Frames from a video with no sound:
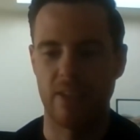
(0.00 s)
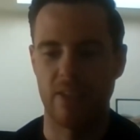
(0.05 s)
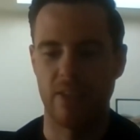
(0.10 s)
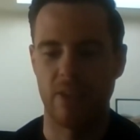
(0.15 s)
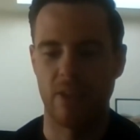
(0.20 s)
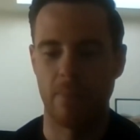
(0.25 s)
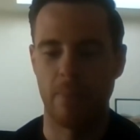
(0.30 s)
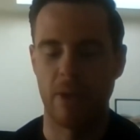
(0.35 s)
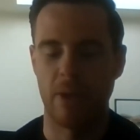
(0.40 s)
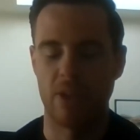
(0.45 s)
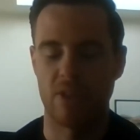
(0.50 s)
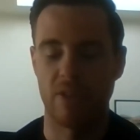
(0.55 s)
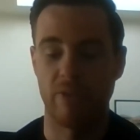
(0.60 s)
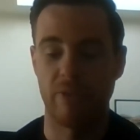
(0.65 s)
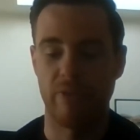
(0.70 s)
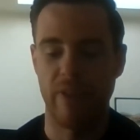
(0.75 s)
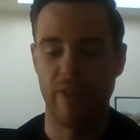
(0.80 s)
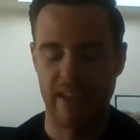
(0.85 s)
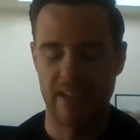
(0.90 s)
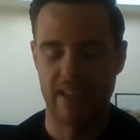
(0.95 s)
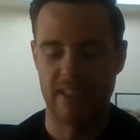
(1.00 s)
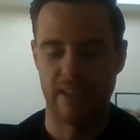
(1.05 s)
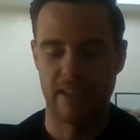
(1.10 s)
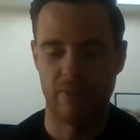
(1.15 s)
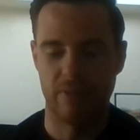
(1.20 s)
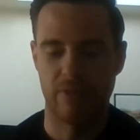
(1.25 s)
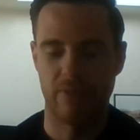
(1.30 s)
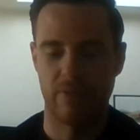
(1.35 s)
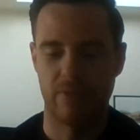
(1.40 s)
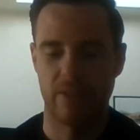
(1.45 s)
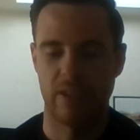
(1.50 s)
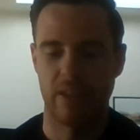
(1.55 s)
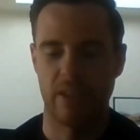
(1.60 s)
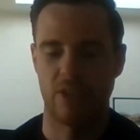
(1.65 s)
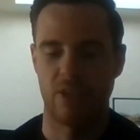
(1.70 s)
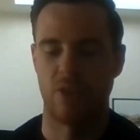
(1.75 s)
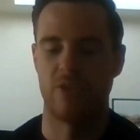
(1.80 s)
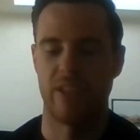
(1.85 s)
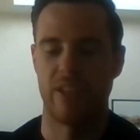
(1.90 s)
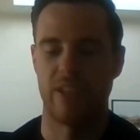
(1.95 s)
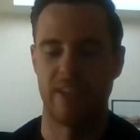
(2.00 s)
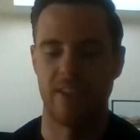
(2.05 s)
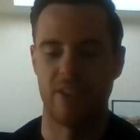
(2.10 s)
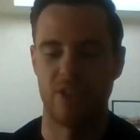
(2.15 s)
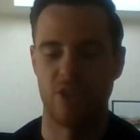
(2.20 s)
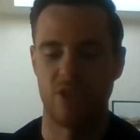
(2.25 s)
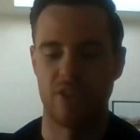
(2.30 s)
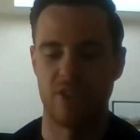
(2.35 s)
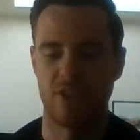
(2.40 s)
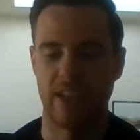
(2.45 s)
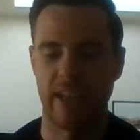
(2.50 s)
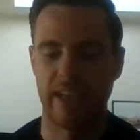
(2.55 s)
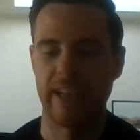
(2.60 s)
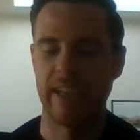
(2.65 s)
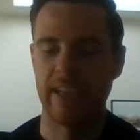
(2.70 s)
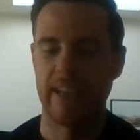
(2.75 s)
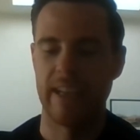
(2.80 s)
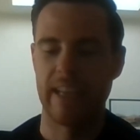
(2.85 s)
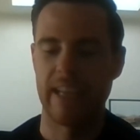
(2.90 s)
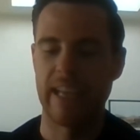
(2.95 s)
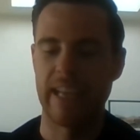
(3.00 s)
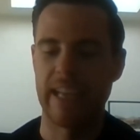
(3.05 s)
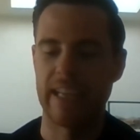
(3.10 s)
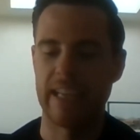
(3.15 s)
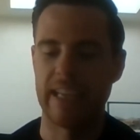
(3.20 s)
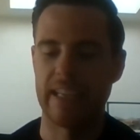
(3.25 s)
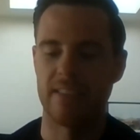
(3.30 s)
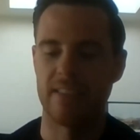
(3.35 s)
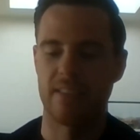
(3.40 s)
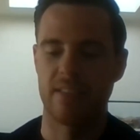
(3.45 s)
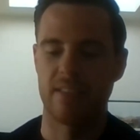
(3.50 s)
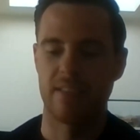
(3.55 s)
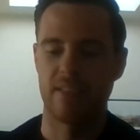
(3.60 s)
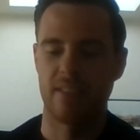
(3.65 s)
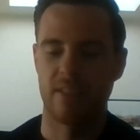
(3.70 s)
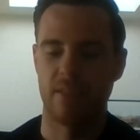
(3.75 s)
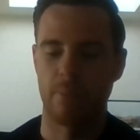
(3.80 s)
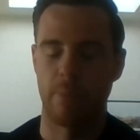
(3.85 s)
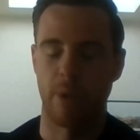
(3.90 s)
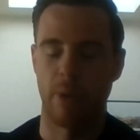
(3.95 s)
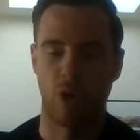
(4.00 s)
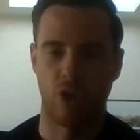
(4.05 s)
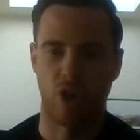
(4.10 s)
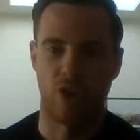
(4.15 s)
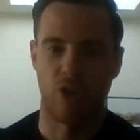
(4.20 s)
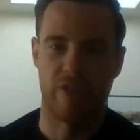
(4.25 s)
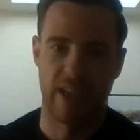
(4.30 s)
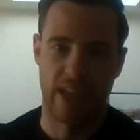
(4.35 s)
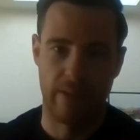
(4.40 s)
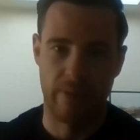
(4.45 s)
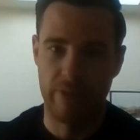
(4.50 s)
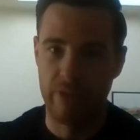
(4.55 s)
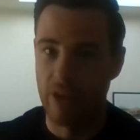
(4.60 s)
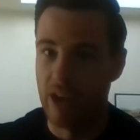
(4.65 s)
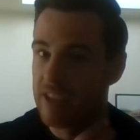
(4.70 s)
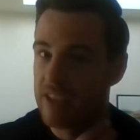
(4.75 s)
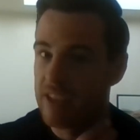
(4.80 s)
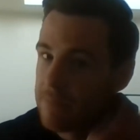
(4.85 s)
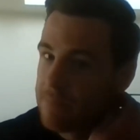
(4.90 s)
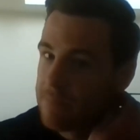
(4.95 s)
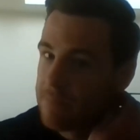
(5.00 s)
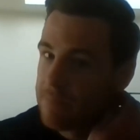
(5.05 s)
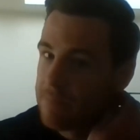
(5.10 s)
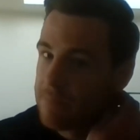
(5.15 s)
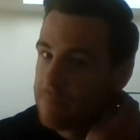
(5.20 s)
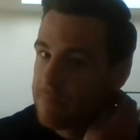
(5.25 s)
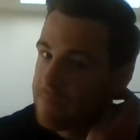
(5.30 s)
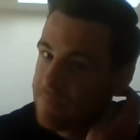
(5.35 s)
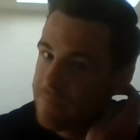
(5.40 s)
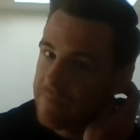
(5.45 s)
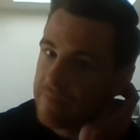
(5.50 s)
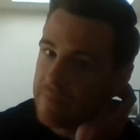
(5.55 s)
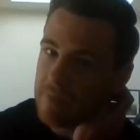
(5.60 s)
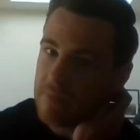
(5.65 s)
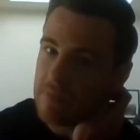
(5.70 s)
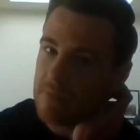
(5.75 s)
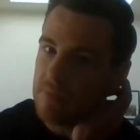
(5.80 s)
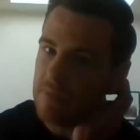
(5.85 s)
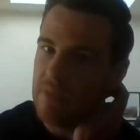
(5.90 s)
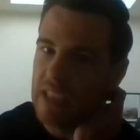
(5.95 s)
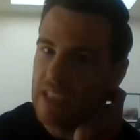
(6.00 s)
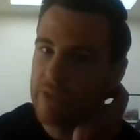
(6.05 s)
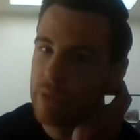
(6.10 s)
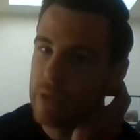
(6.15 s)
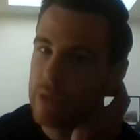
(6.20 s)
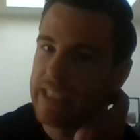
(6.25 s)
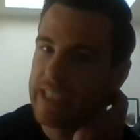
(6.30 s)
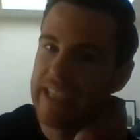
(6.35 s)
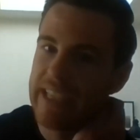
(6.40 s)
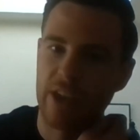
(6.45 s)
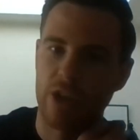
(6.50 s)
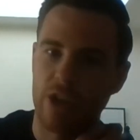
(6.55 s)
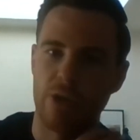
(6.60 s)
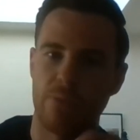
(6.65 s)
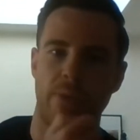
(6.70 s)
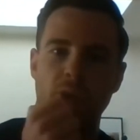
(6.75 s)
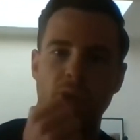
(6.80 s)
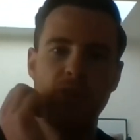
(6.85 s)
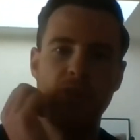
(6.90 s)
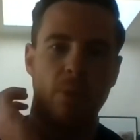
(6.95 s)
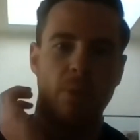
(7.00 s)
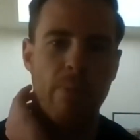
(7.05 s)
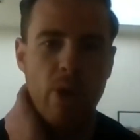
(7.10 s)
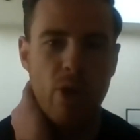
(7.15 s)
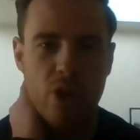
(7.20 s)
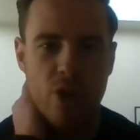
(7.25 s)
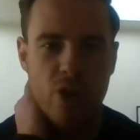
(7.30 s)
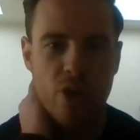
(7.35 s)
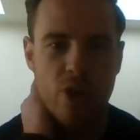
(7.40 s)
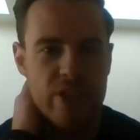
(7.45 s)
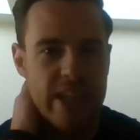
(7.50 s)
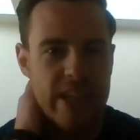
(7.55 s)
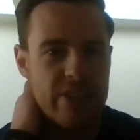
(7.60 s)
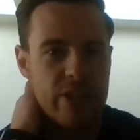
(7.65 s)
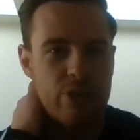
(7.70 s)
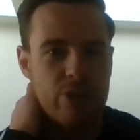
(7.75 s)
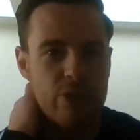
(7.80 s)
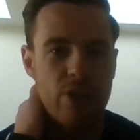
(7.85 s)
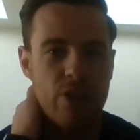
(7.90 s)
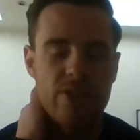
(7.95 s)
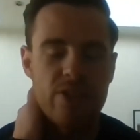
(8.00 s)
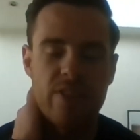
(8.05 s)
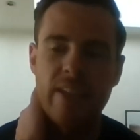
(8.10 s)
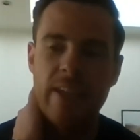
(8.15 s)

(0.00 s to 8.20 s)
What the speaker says: the most effective content, I should say, is blog content for us. If we can get good blog content across,